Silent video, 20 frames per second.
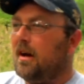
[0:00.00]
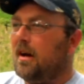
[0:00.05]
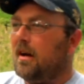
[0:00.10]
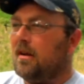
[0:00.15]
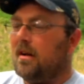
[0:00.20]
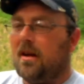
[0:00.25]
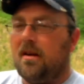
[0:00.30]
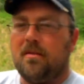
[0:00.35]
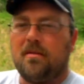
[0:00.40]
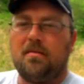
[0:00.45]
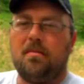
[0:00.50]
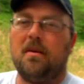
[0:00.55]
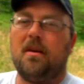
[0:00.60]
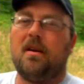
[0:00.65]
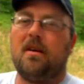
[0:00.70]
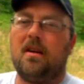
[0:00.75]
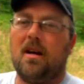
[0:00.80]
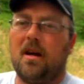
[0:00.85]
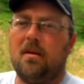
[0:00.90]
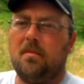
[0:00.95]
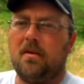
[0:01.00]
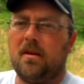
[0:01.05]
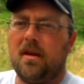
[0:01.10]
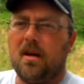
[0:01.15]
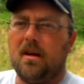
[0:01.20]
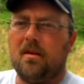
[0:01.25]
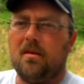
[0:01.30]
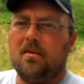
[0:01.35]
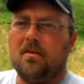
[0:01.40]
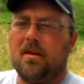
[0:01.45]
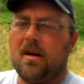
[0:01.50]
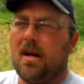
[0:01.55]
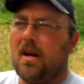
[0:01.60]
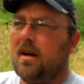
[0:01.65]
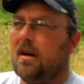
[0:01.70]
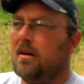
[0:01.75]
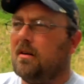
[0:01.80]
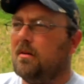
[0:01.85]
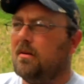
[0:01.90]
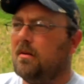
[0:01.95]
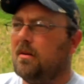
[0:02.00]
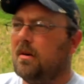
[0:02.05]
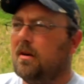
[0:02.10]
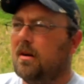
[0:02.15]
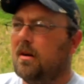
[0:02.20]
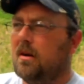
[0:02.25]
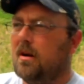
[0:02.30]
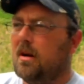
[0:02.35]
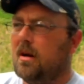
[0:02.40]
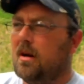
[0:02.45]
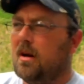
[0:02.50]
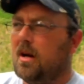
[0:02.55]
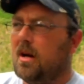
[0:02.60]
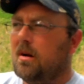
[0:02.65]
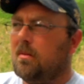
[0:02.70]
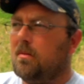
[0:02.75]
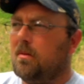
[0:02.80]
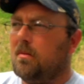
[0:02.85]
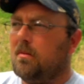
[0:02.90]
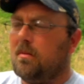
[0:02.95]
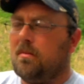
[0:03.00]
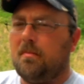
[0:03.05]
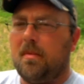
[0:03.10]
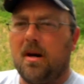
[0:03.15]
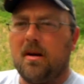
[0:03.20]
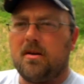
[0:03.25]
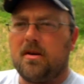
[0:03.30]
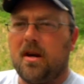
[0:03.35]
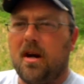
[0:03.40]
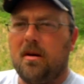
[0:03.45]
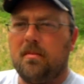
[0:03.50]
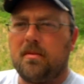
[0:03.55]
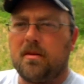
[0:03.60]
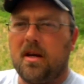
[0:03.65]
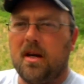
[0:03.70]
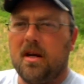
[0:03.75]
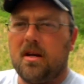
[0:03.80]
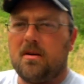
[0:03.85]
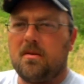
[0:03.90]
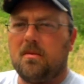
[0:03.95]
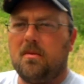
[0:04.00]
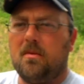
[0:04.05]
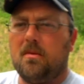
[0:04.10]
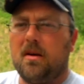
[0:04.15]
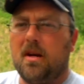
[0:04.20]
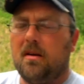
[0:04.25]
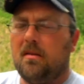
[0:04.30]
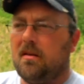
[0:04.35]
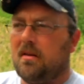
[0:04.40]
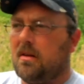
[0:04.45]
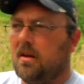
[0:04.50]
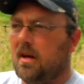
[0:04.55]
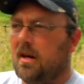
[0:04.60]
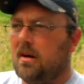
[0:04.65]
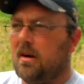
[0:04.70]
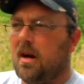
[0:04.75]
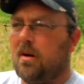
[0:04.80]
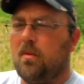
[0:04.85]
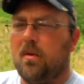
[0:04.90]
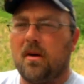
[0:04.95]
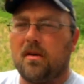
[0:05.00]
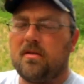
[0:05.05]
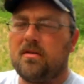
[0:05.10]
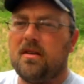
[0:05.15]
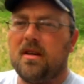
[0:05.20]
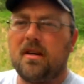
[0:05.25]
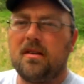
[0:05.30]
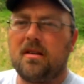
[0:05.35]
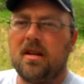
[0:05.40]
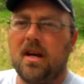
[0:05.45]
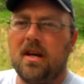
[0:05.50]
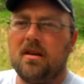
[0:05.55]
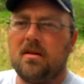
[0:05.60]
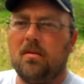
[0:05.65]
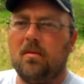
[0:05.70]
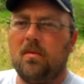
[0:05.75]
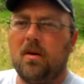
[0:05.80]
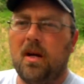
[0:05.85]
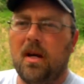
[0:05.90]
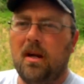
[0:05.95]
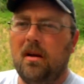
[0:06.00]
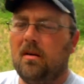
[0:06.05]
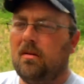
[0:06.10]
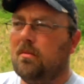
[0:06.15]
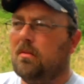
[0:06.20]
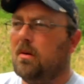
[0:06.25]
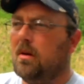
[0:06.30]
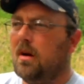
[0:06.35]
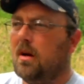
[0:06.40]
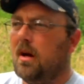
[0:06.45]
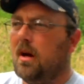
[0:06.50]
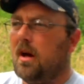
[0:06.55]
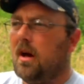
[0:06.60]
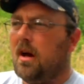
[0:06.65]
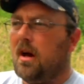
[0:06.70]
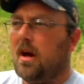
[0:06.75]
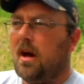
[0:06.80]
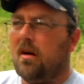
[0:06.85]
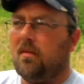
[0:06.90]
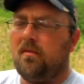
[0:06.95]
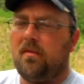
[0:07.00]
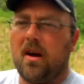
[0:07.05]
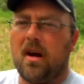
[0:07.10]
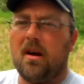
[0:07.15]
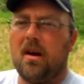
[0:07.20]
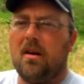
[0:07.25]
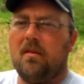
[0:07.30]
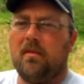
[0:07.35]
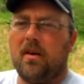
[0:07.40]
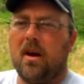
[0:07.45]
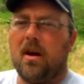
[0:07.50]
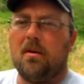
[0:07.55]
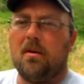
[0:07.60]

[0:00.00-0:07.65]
I love spending time with that little guy. But with my job schedule and everything, I work 6 days a week. I very